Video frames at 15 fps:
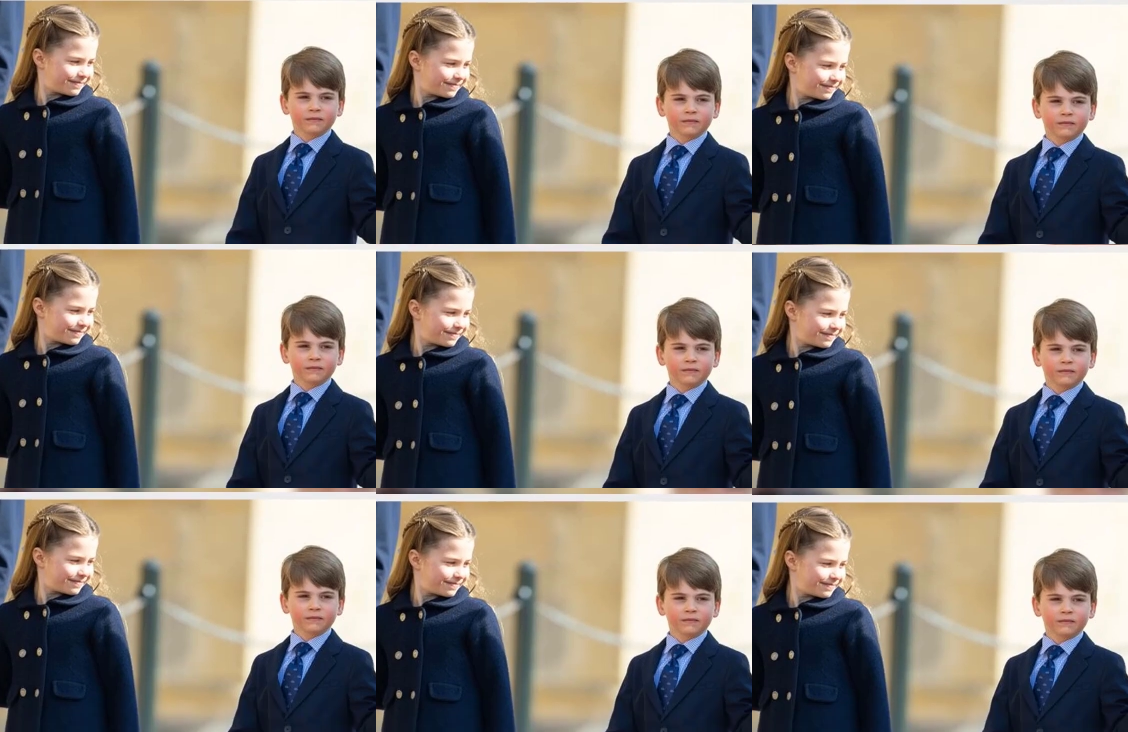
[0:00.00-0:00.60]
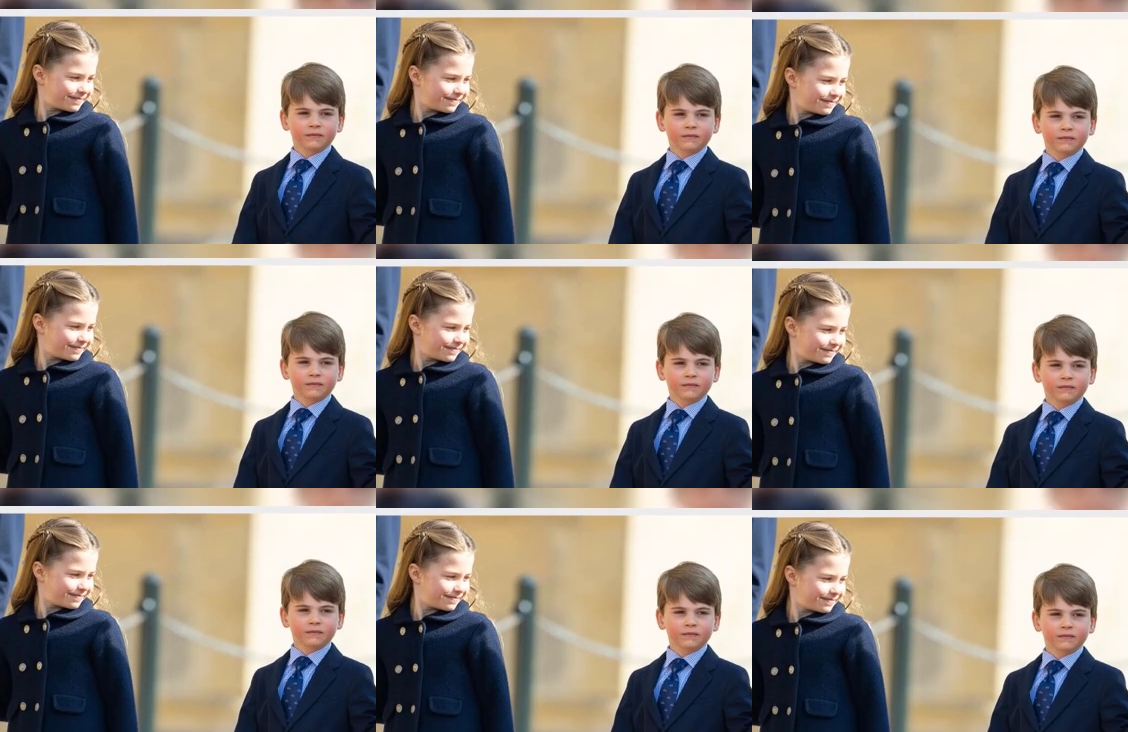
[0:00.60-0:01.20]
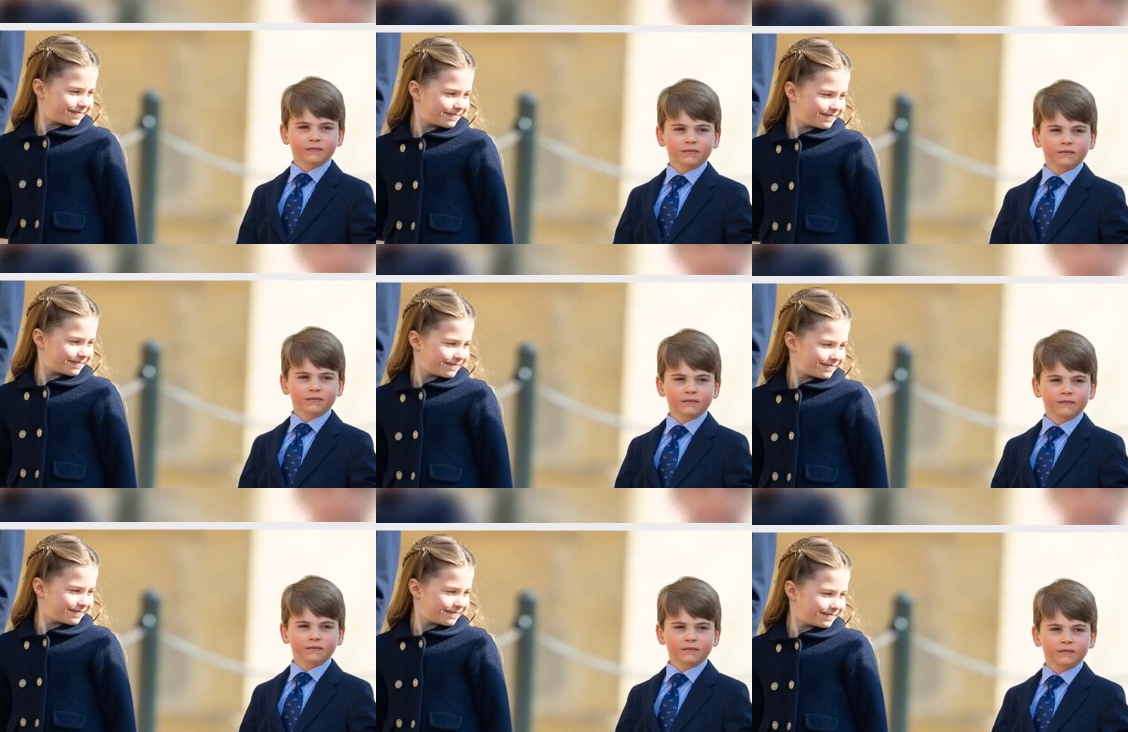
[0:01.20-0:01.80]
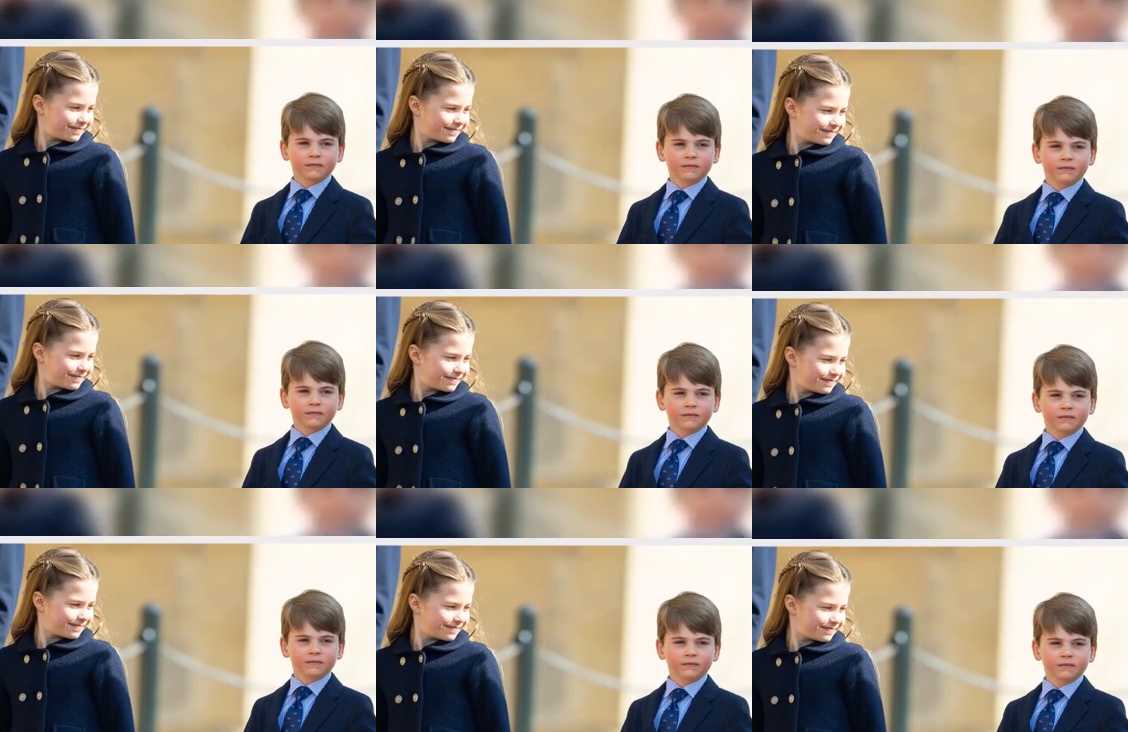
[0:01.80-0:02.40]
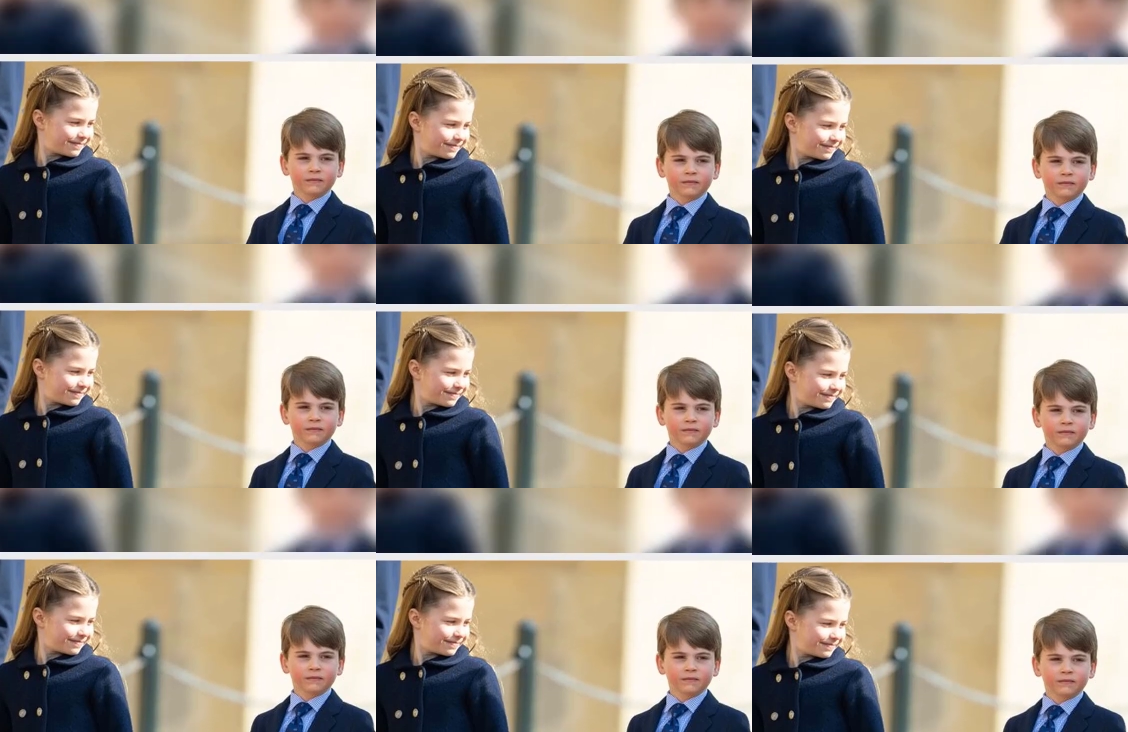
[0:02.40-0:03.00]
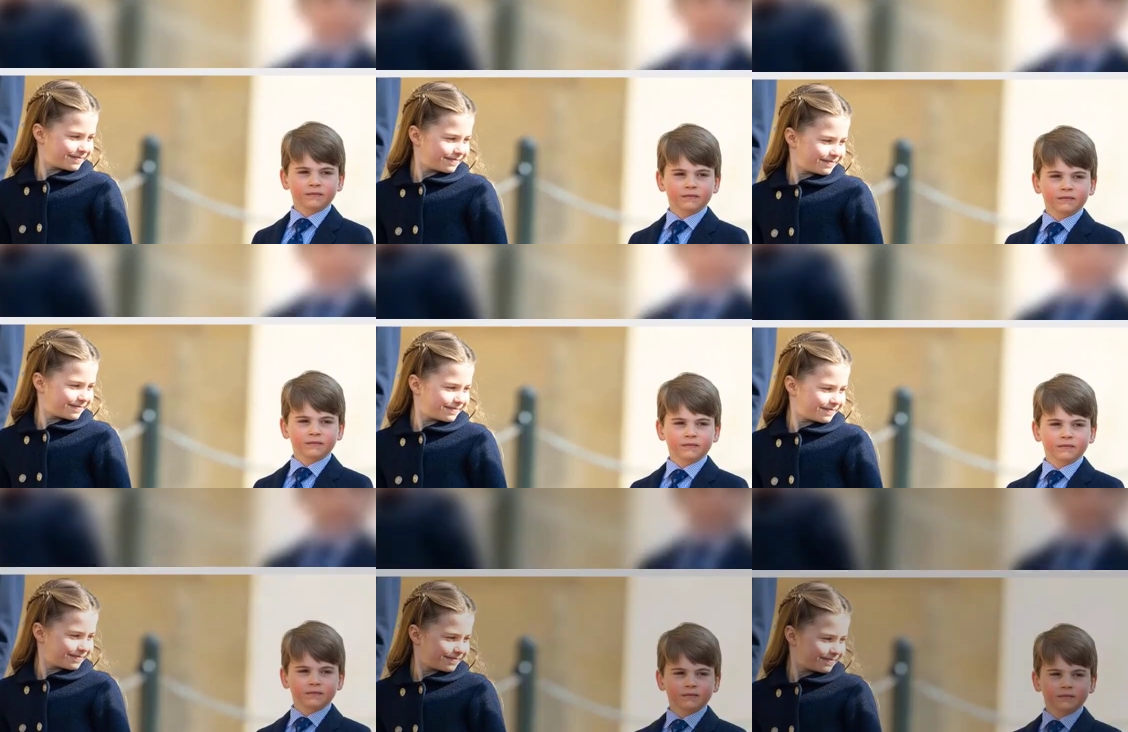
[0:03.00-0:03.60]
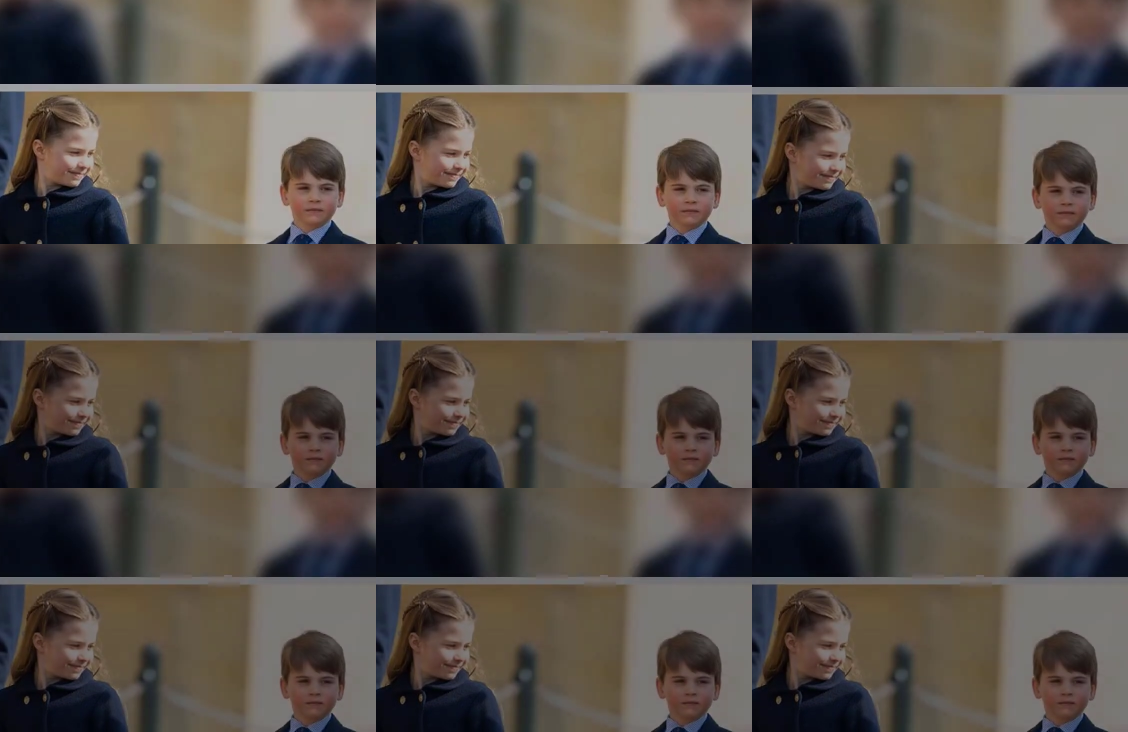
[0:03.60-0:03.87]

[no speech]